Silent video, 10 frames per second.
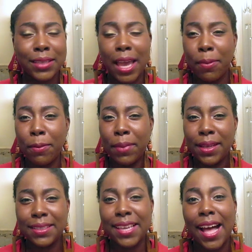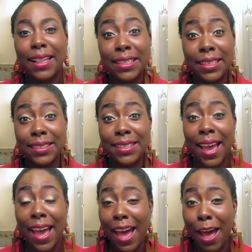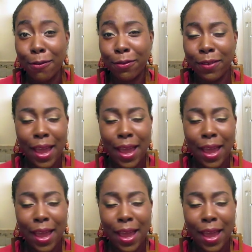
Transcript: type of mentality to have.